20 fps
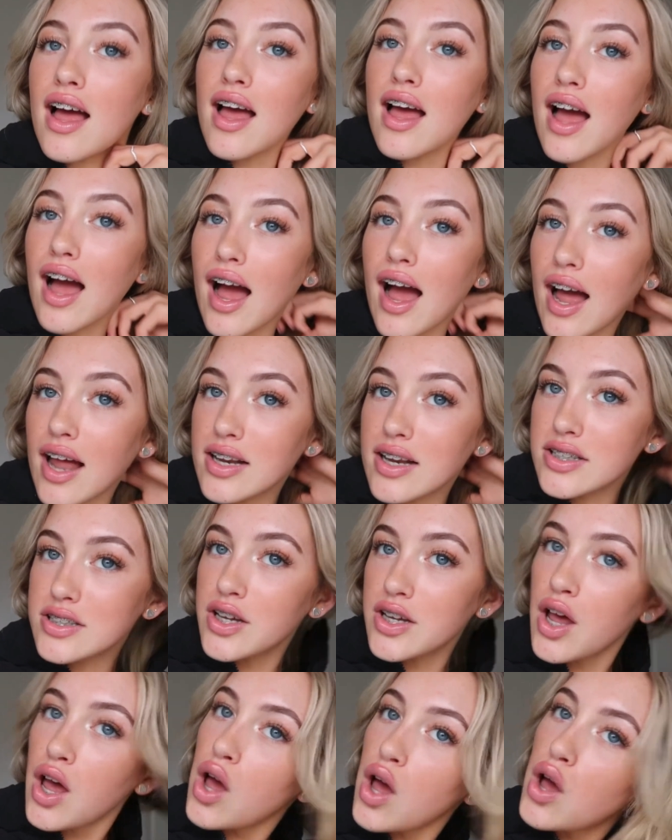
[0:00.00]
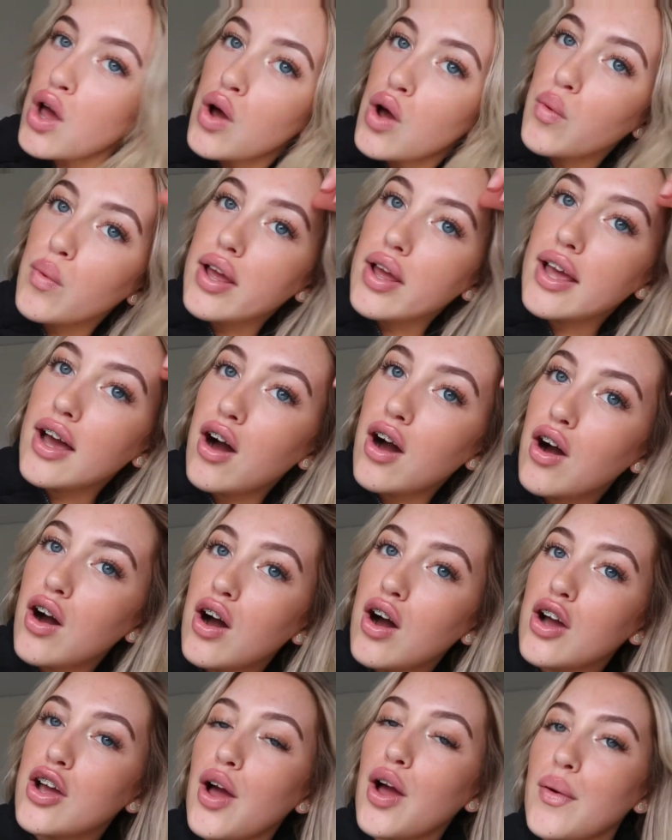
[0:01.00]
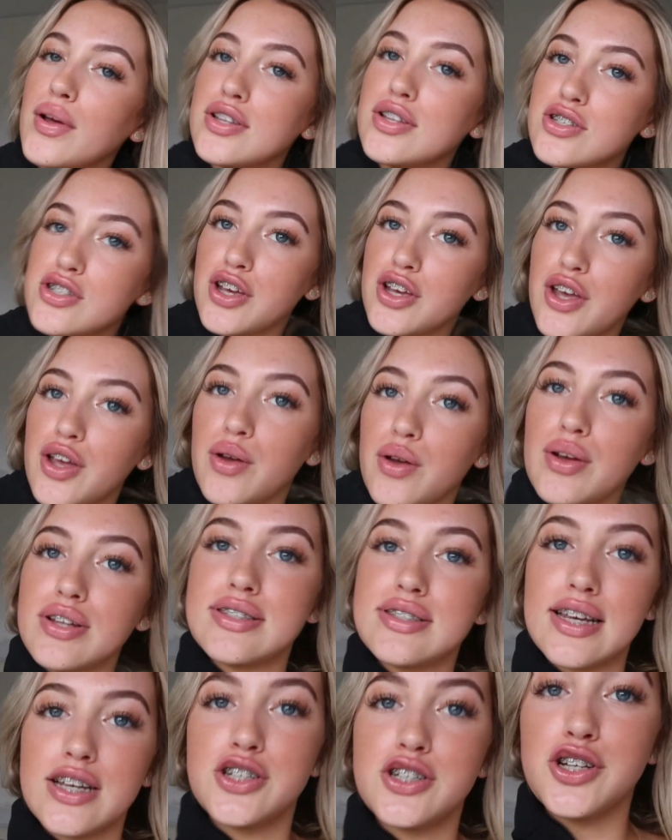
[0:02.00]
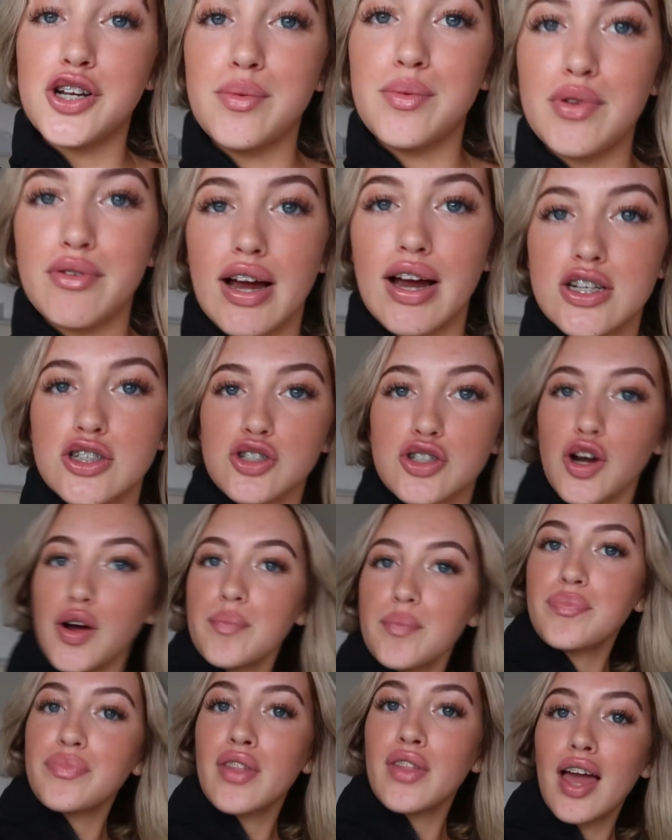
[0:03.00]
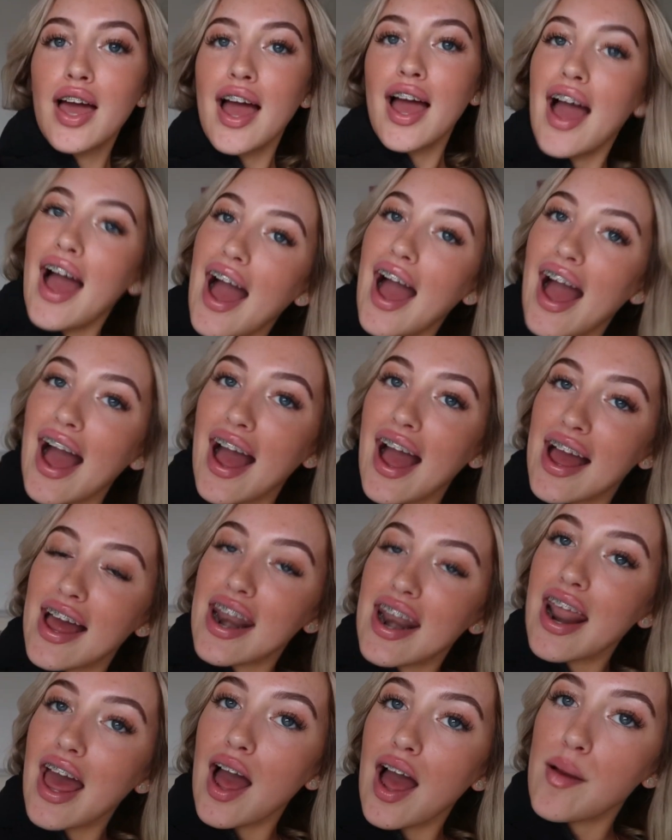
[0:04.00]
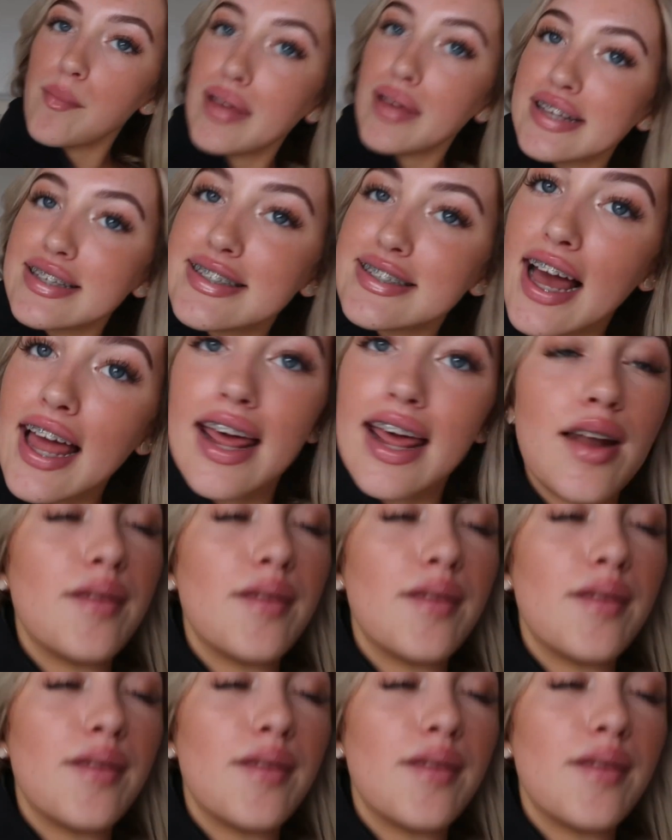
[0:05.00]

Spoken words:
and we are going to Dishoom, the restaurant, and I'm excited.